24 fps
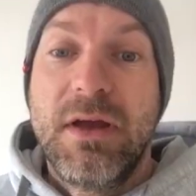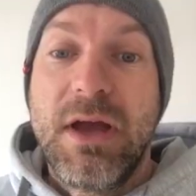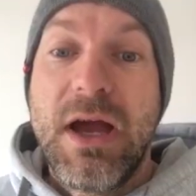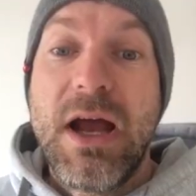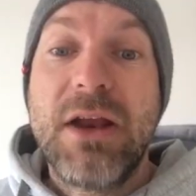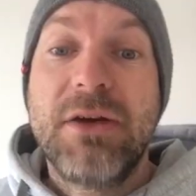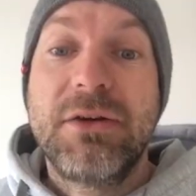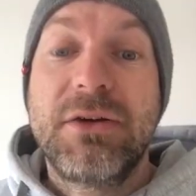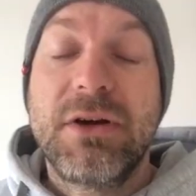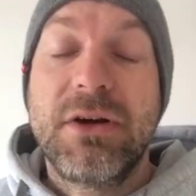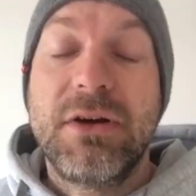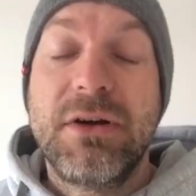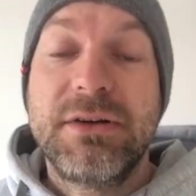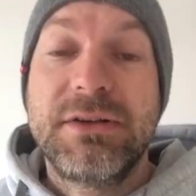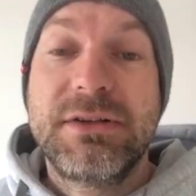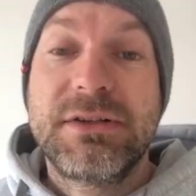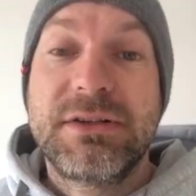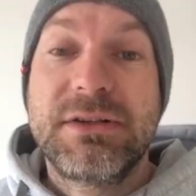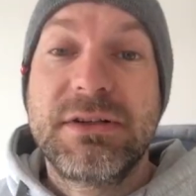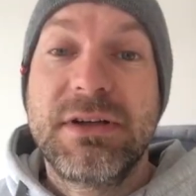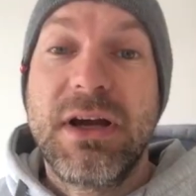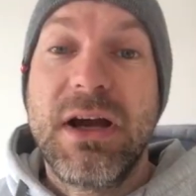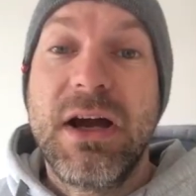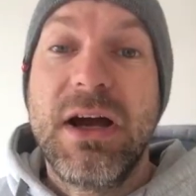Hello,
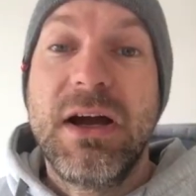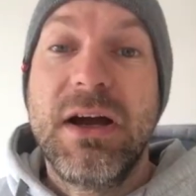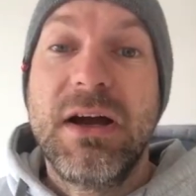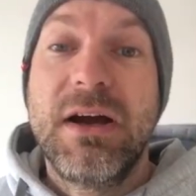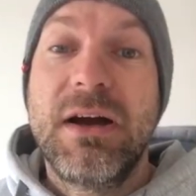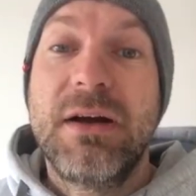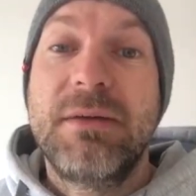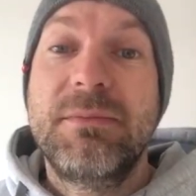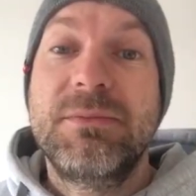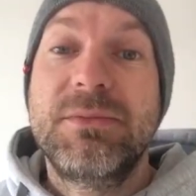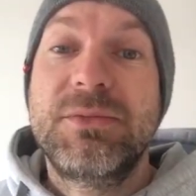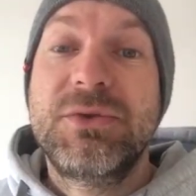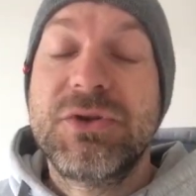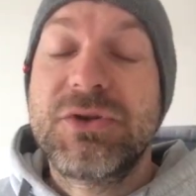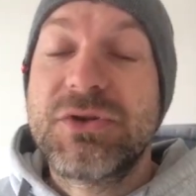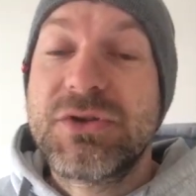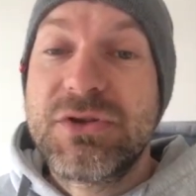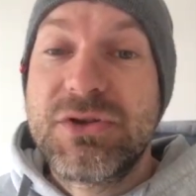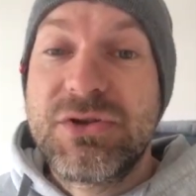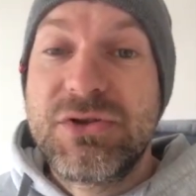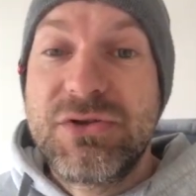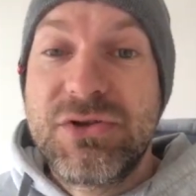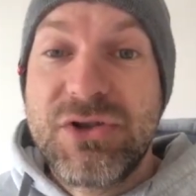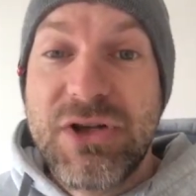guys.
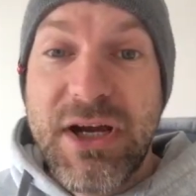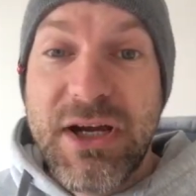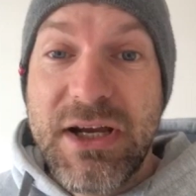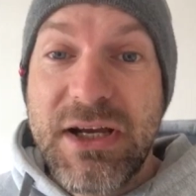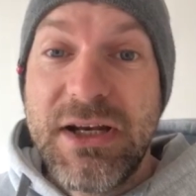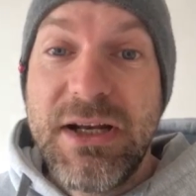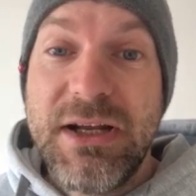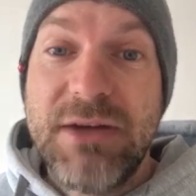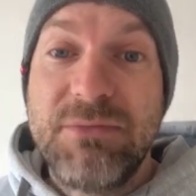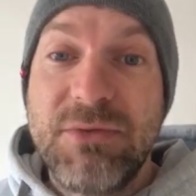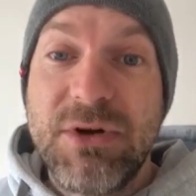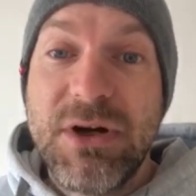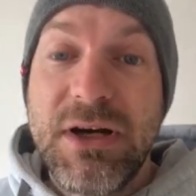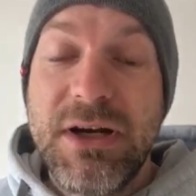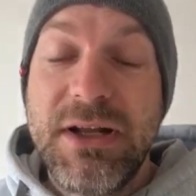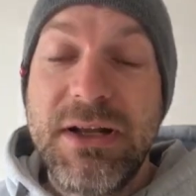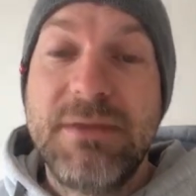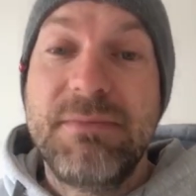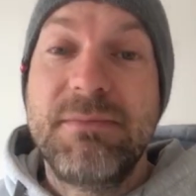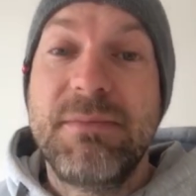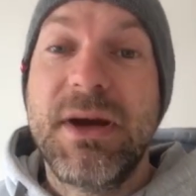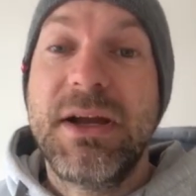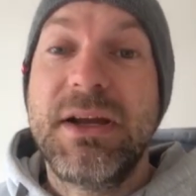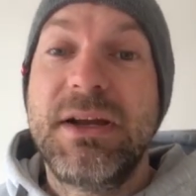Just checking in,
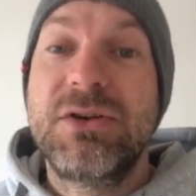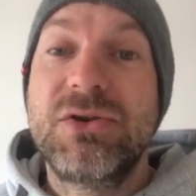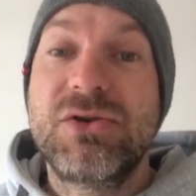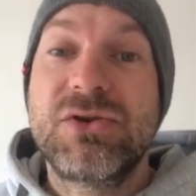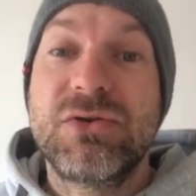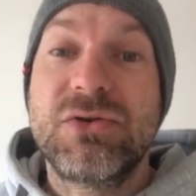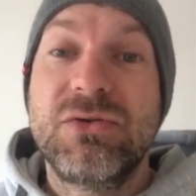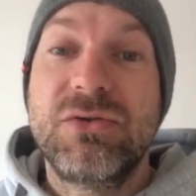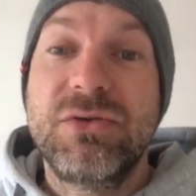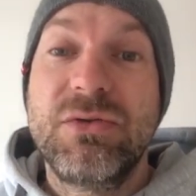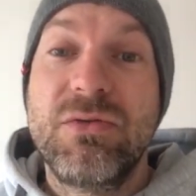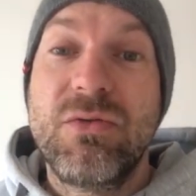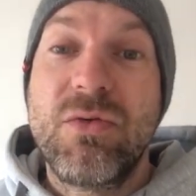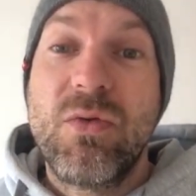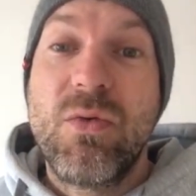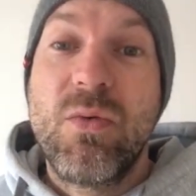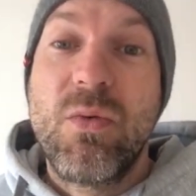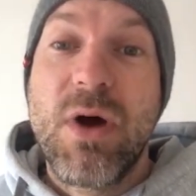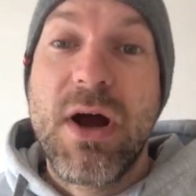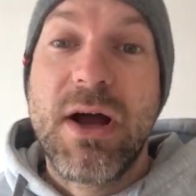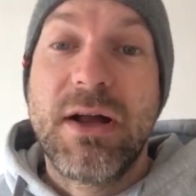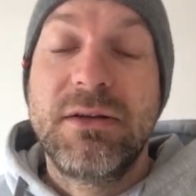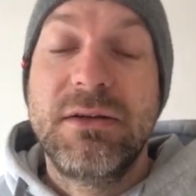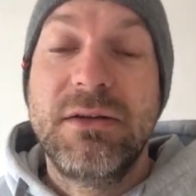really, making sure you're
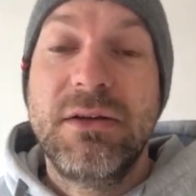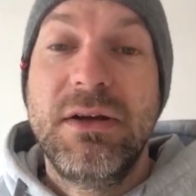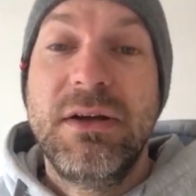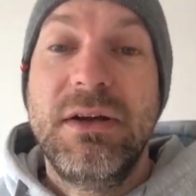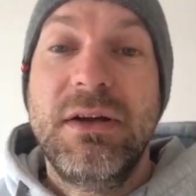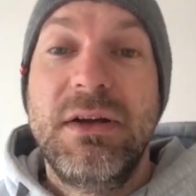all well.